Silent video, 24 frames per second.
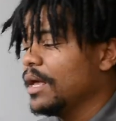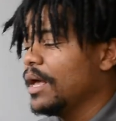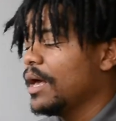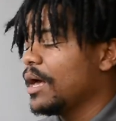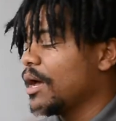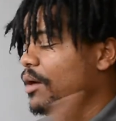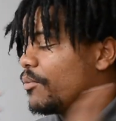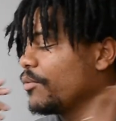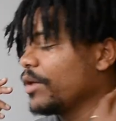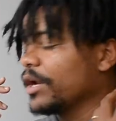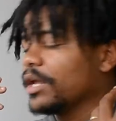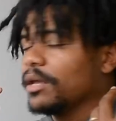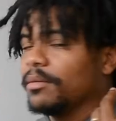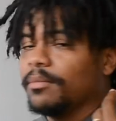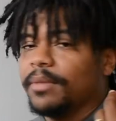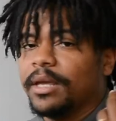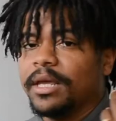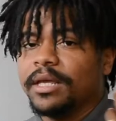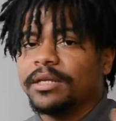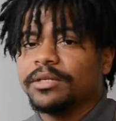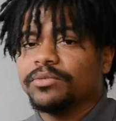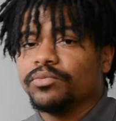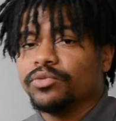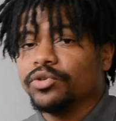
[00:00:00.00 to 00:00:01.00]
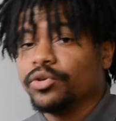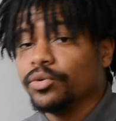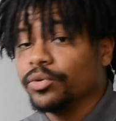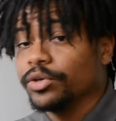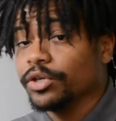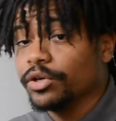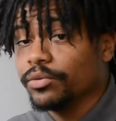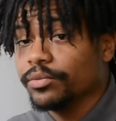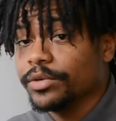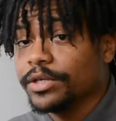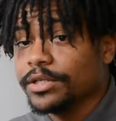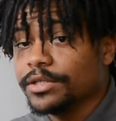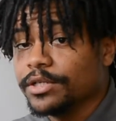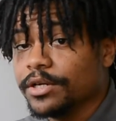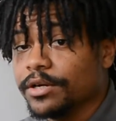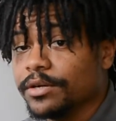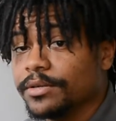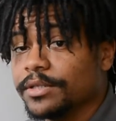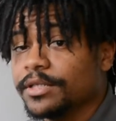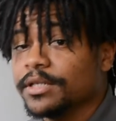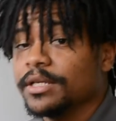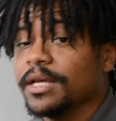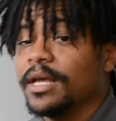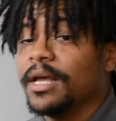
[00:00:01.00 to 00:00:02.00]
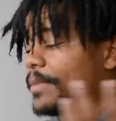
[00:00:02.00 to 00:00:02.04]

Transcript: I recommend doing your research.